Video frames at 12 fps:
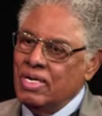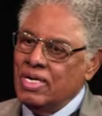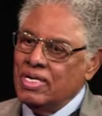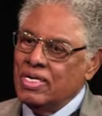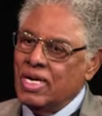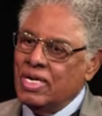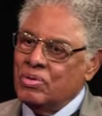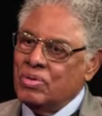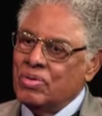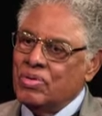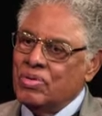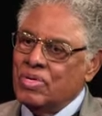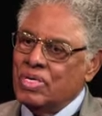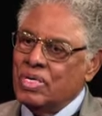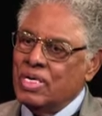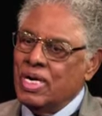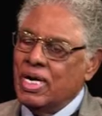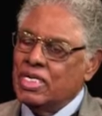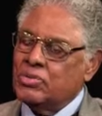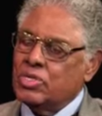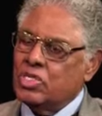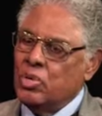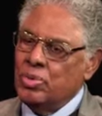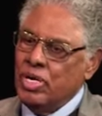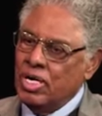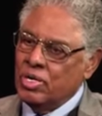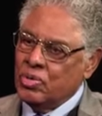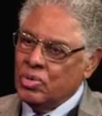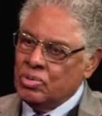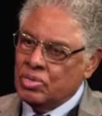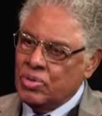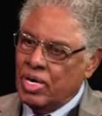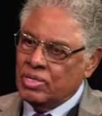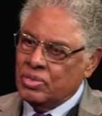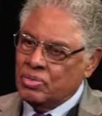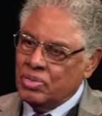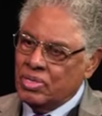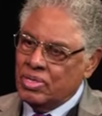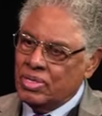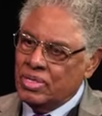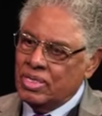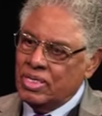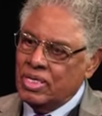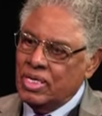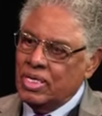That, as with so many other groups around the world,